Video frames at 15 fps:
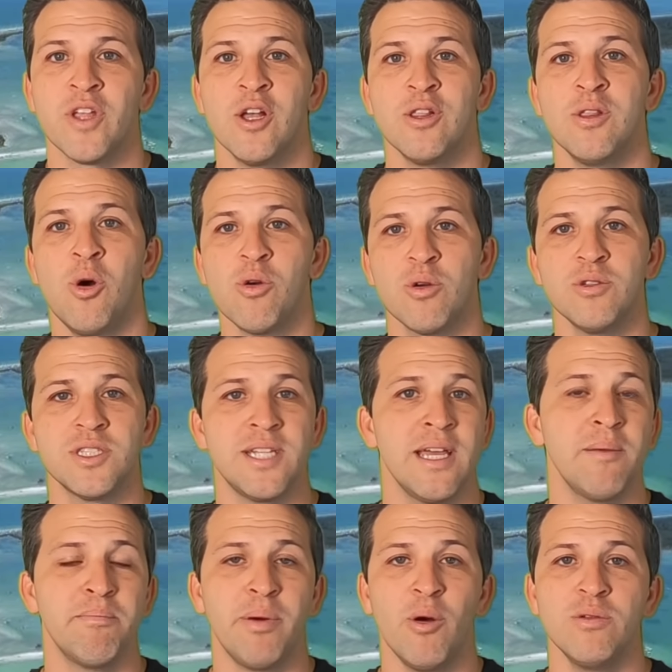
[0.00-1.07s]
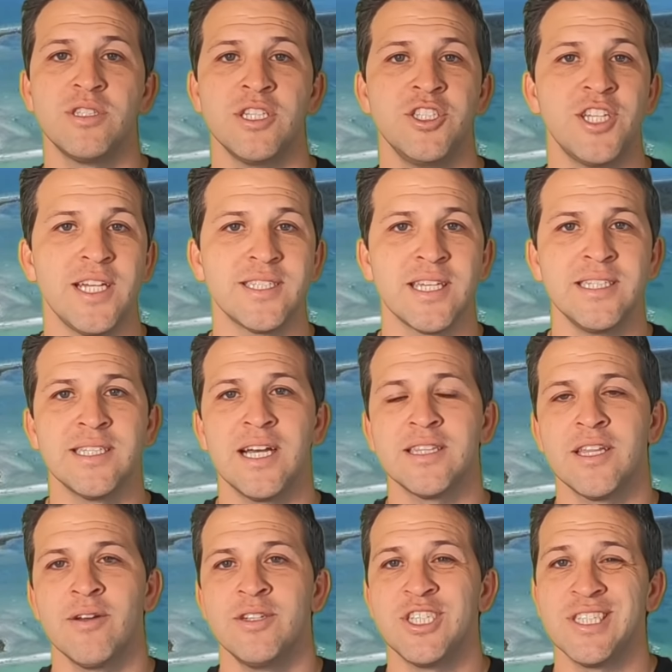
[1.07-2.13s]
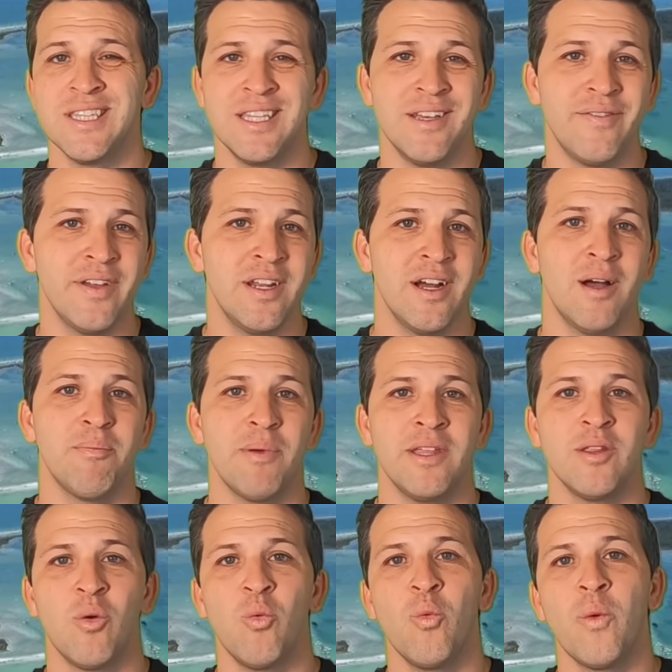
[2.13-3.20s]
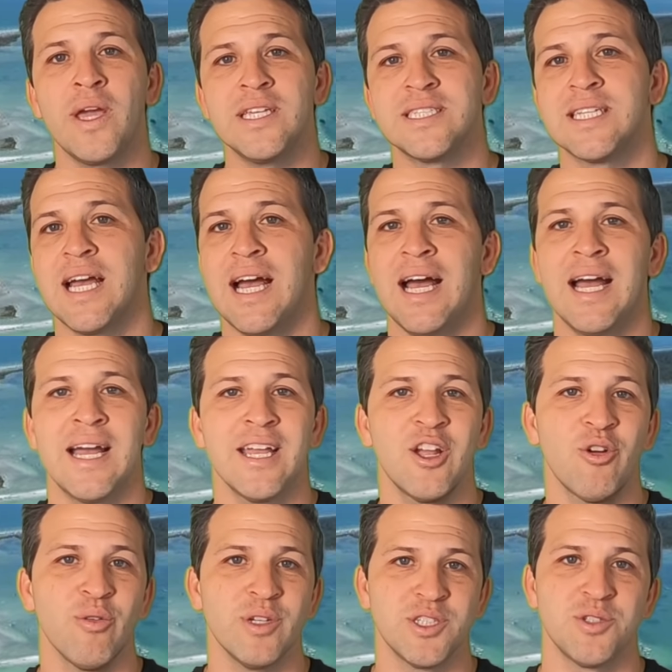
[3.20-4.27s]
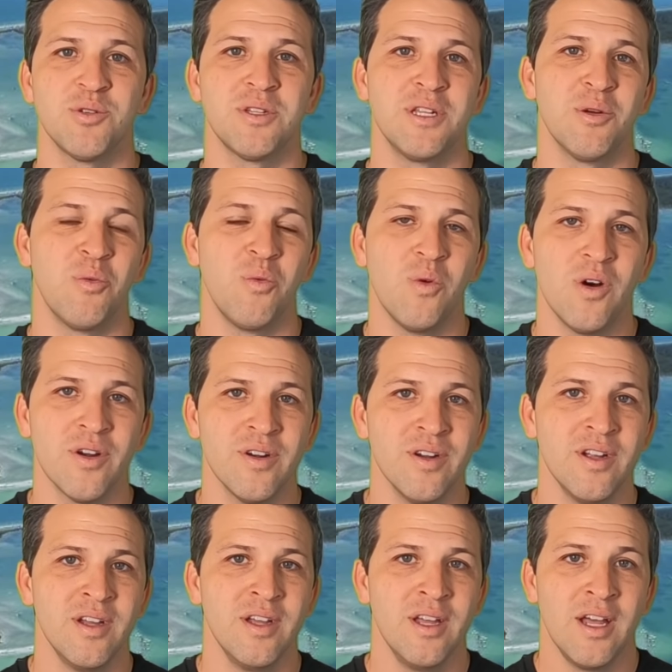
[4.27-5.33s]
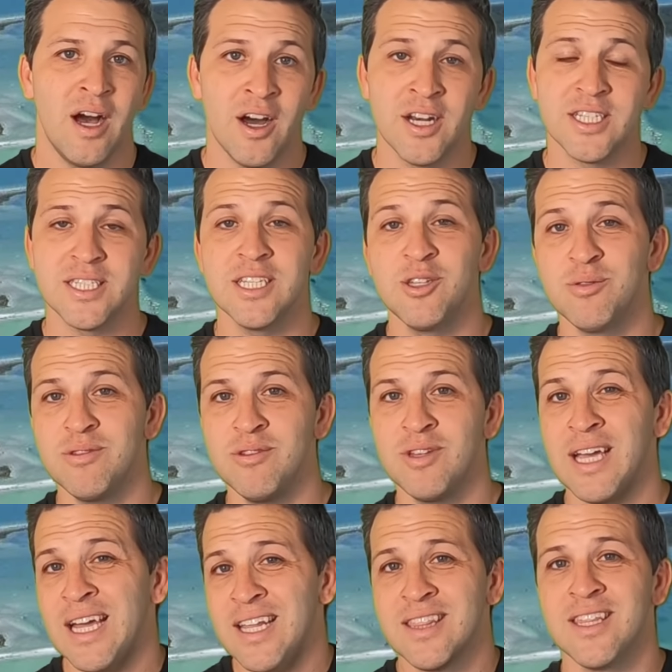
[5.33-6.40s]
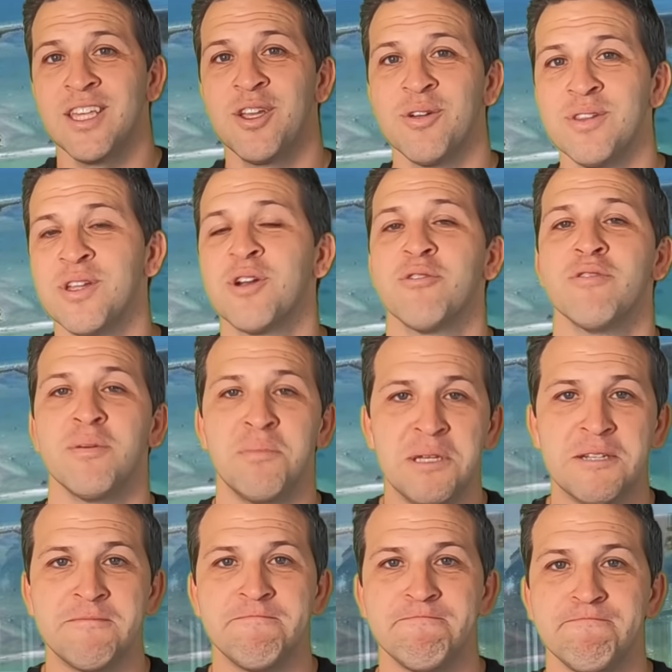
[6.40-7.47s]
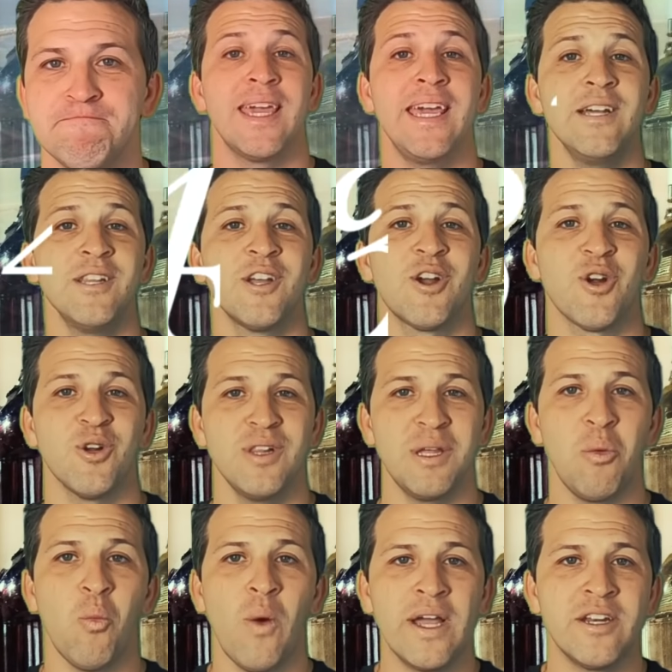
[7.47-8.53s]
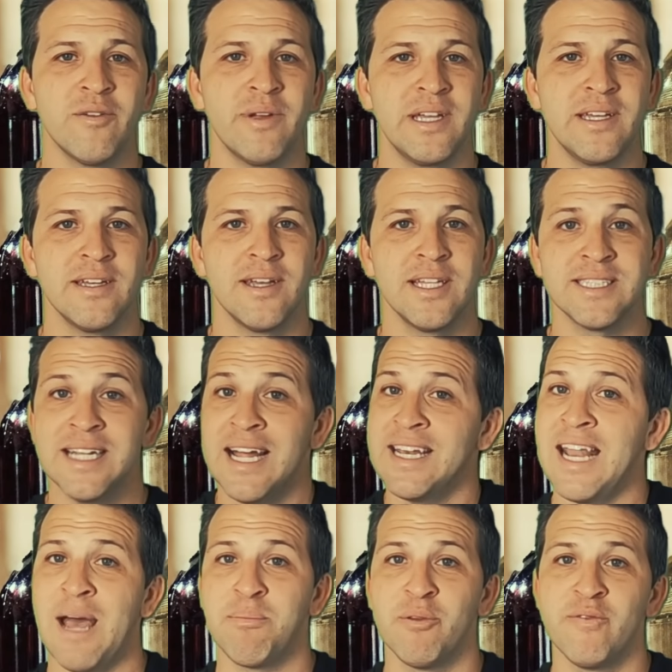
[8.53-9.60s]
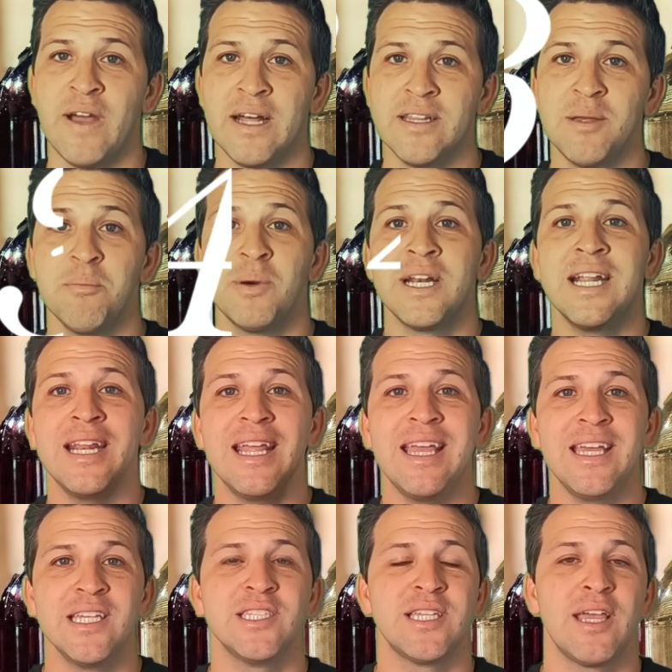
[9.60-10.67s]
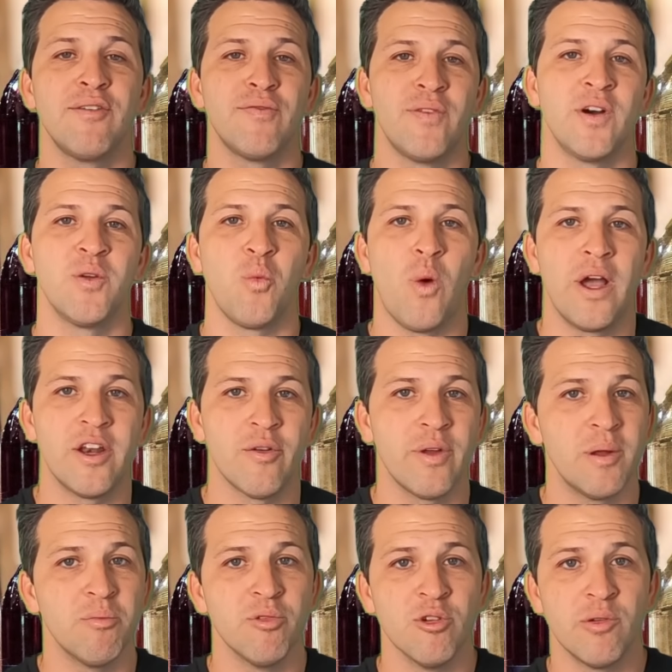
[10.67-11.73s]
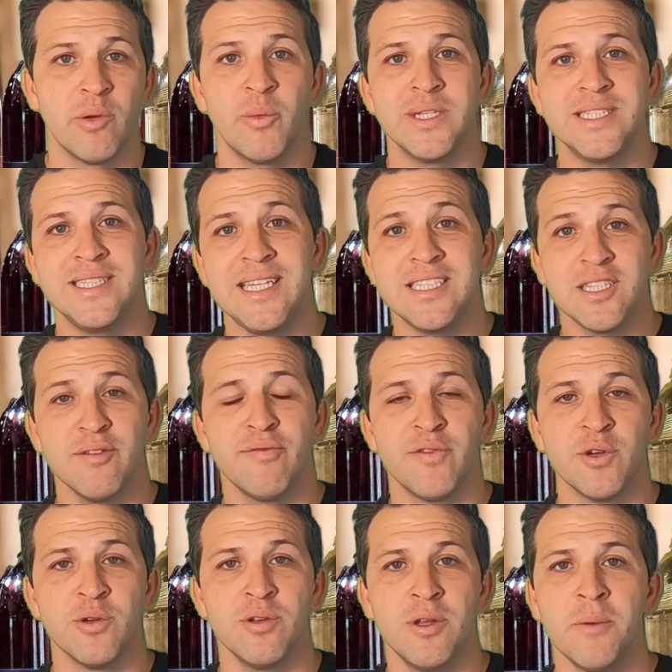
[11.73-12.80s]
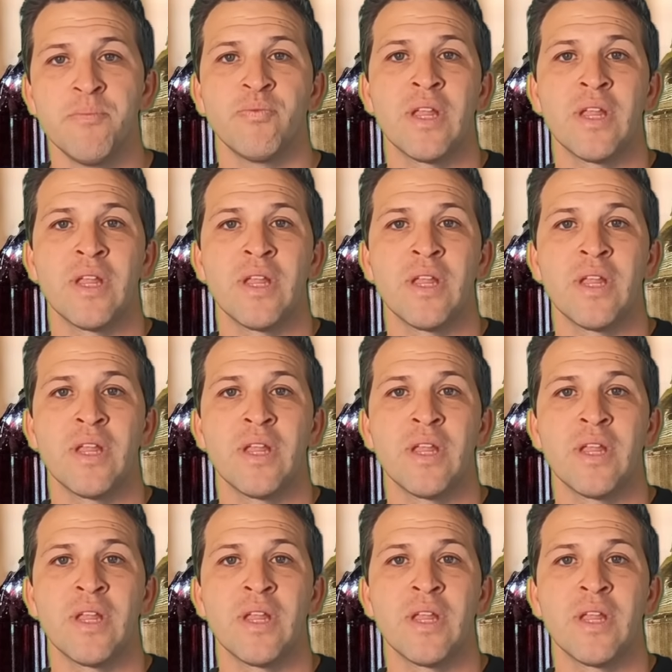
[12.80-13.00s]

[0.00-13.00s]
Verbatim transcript: Locals take boats and jet skis out there and just live it up in the waist high crystal clear water. Honestly, you kind of think you're in the Caribbean. Keel and Curly Winery. It's not Napa Valley, but it is a fun winery and brewery with decent food,